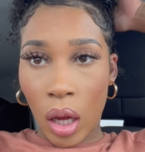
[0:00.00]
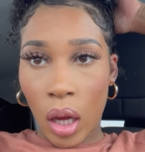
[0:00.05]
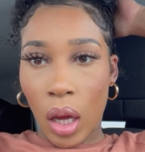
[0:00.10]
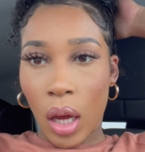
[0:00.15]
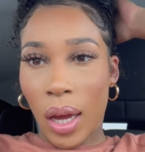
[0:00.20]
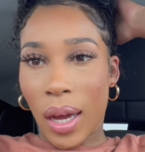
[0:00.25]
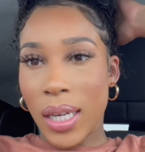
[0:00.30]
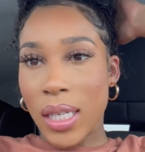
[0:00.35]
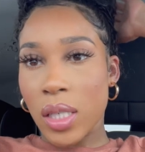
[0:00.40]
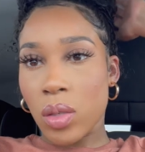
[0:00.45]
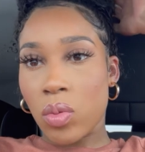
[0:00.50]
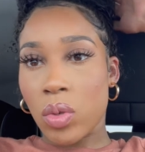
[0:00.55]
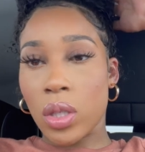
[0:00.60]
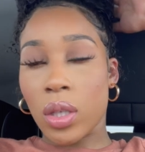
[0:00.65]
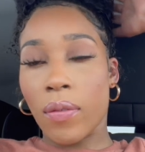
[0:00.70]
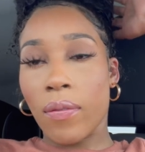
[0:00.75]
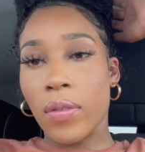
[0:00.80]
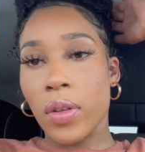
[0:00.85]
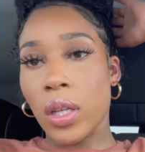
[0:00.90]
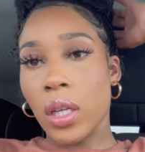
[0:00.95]
I just
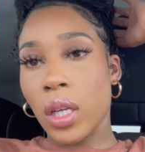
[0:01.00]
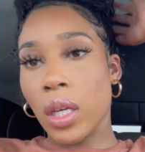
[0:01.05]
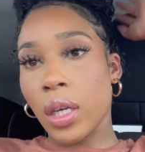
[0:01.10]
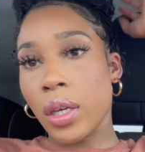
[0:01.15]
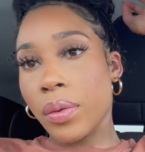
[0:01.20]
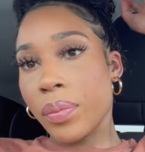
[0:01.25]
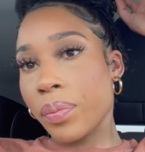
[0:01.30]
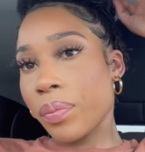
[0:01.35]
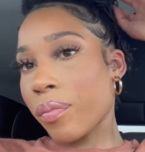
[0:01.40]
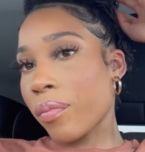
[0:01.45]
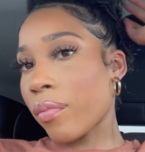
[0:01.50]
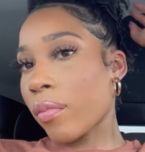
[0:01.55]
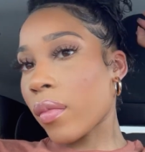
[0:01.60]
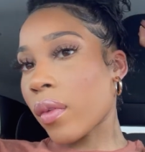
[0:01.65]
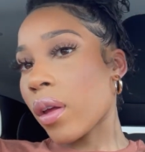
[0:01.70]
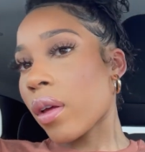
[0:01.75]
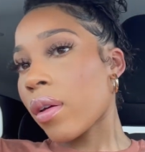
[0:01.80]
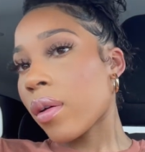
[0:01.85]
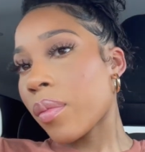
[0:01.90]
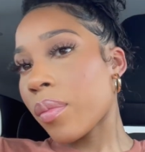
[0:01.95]
wasn't feeling it.
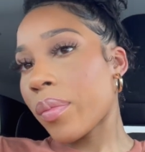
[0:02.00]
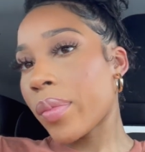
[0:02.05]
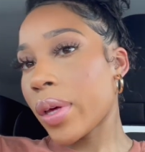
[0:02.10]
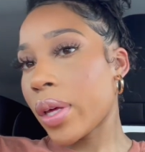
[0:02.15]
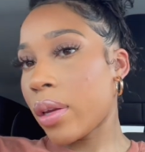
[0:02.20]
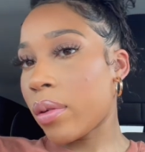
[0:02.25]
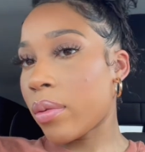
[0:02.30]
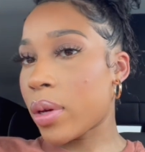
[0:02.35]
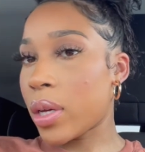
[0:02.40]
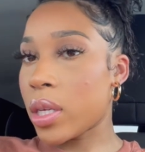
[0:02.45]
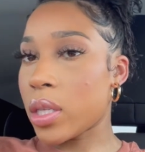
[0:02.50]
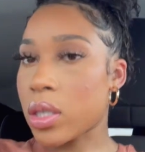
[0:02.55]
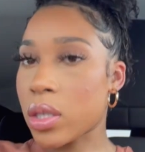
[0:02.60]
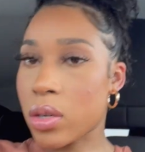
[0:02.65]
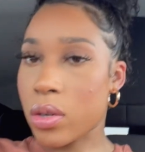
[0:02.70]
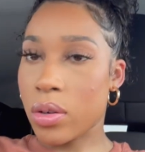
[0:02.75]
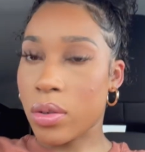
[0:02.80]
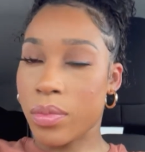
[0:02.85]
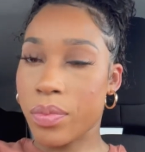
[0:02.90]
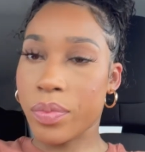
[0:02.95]
But anyways,
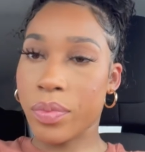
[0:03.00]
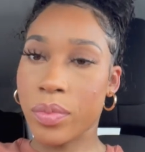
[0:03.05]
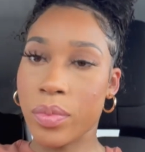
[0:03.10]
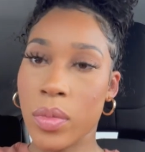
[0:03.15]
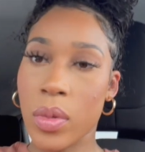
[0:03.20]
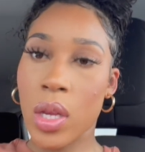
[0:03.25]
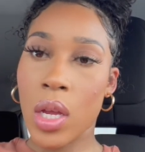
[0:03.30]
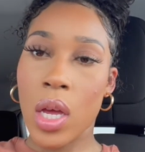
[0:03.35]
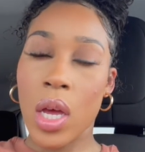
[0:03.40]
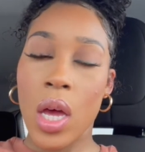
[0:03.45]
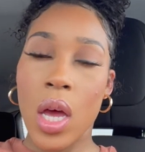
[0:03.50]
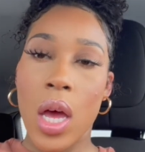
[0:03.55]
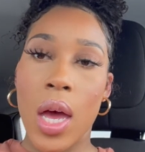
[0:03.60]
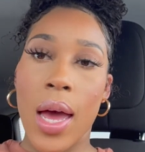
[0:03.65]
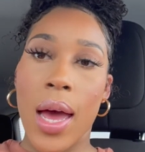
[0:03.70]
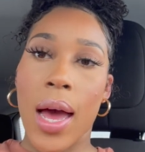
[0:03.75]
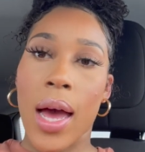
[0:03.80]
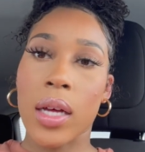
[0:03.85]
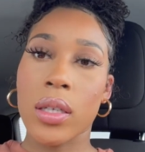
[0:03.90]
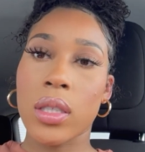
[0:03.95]
y'all,
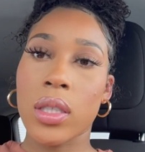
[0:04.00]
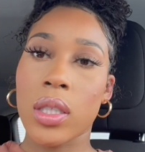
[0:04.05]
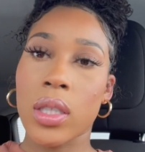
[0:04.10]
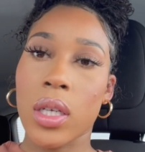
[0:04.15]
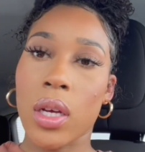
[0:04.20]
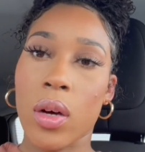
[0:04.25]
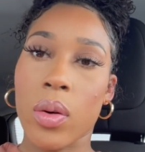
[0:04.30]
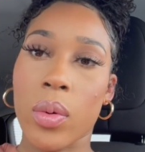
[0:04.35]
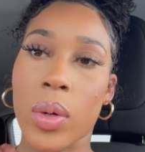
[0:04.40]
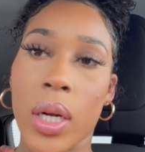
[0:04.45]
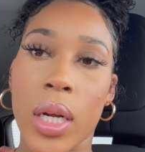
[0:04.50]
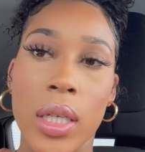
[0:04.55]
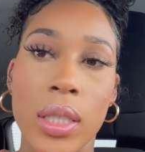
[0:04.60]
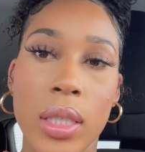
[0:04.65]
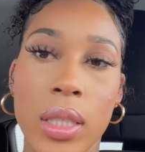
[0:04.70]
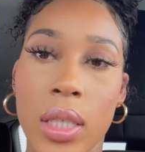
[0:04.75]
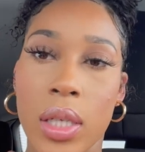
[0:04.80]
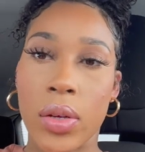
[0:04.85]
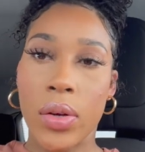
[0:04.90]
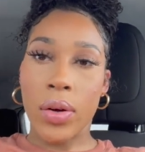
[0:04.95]
I'll see y'all when I
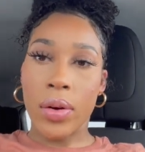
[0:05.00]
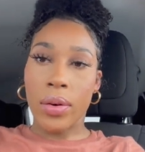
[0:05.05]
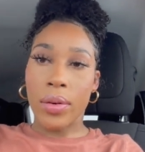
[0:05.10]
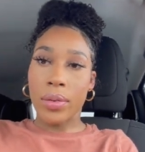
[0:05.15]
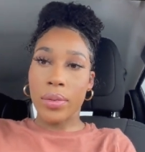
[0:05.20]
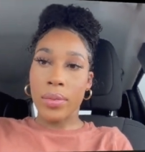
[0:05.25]
see y'all.